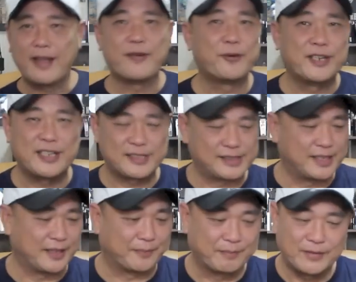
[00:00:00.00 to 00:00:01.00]
And one last
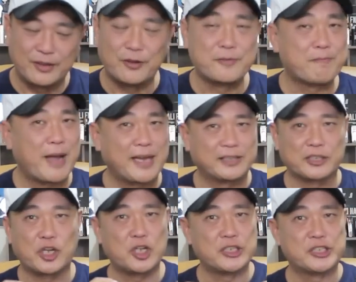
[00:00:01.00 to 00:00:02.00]
thing, don't pack the
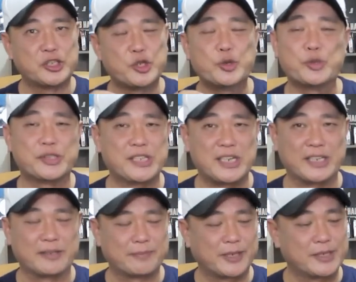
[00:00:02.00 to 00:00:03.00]
cotton too
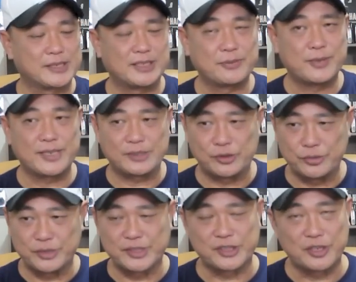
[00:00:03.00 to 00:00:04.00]
tight, because otherwise
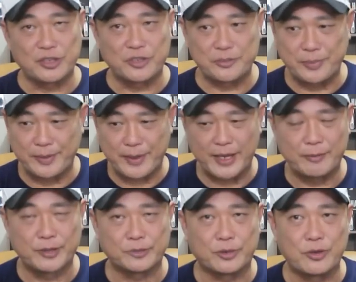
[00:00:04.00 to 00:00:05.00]
juice is not going to be
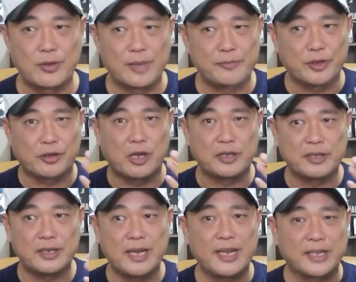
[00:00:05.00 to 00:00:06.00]
able to go up your
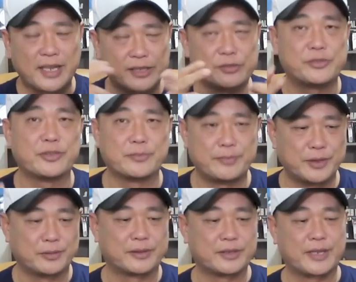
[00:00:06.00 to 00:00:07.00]
cotton and get to your
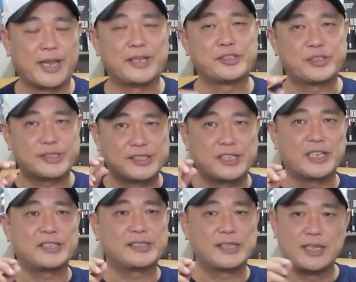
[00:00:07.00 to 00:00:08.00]
build, okay? Just
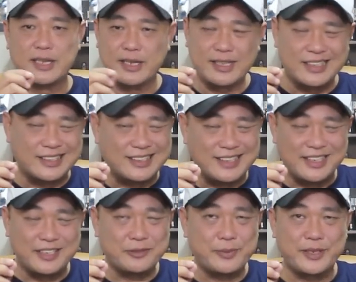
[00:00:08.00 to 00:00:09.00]
nice, a
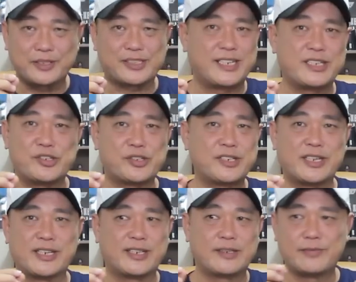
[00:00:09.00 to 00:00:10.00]
little bit of tension,
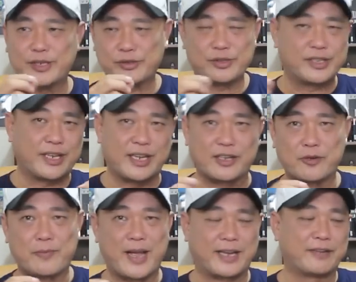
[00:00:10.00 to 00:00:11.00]
and make sure it can
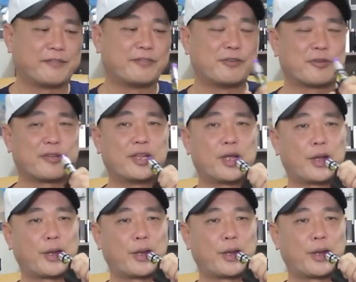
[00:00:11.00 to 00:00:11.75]
go back and forth.